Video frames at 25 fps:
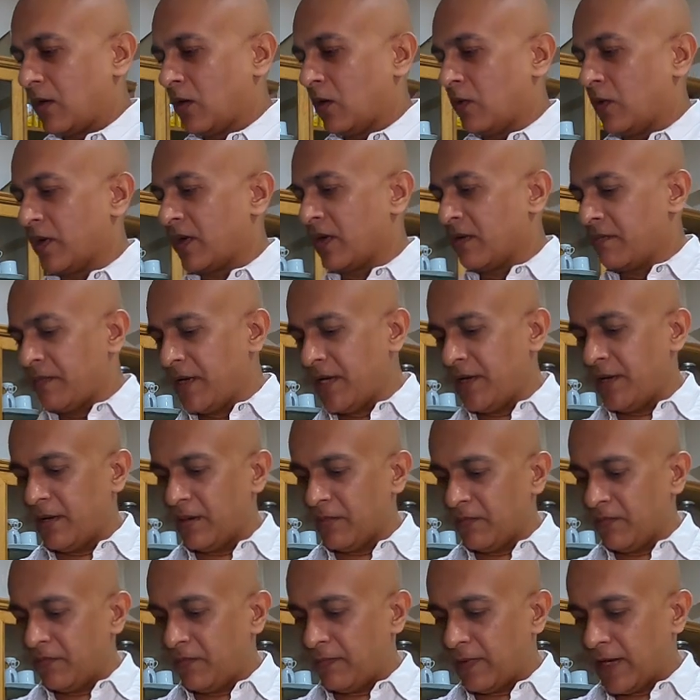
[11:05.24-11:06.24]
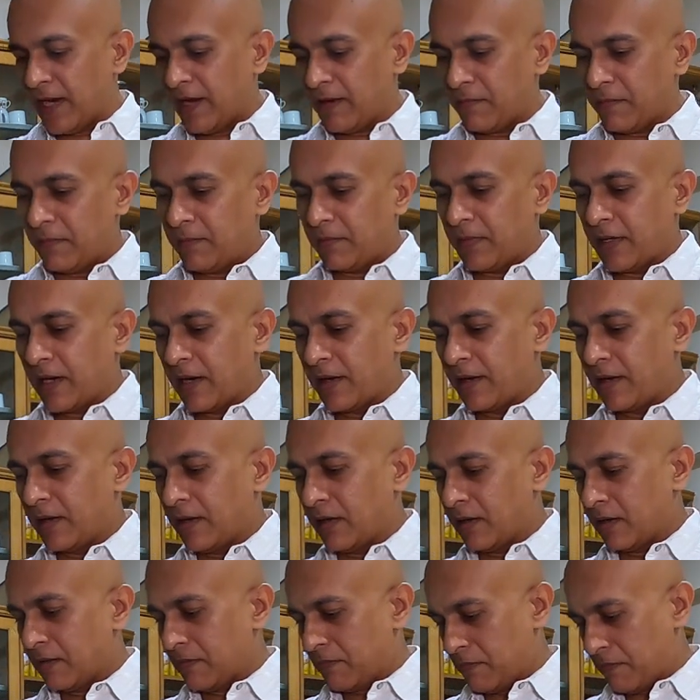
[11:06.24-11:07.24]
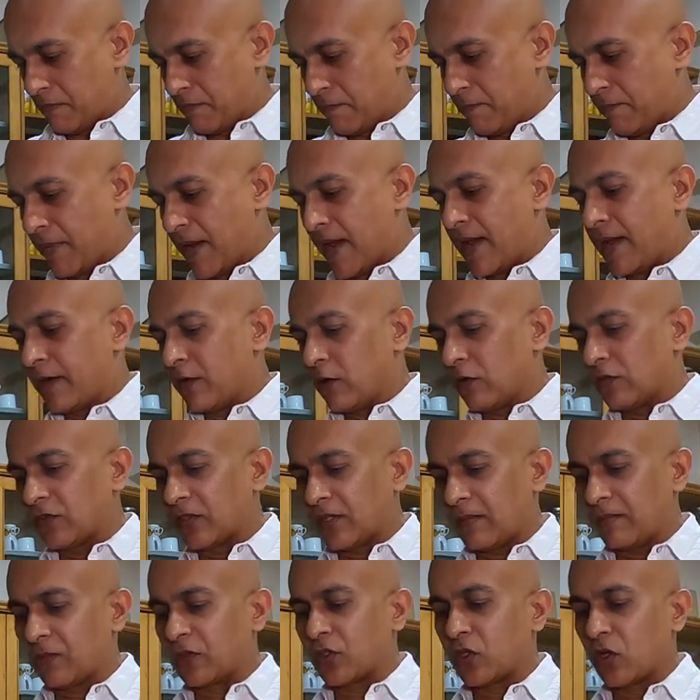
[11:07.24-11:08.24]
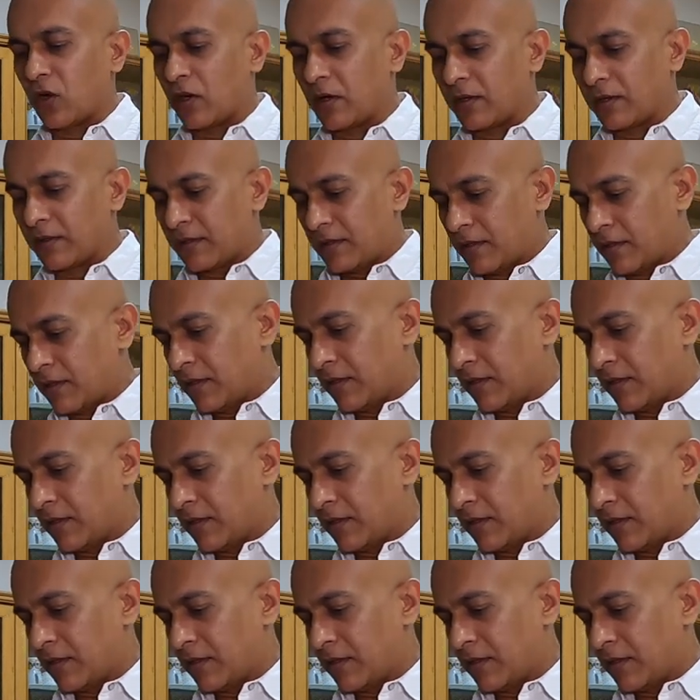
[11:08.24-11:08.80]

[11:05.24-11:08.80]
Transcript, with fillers: Over a medium flame, get a pan of some sort,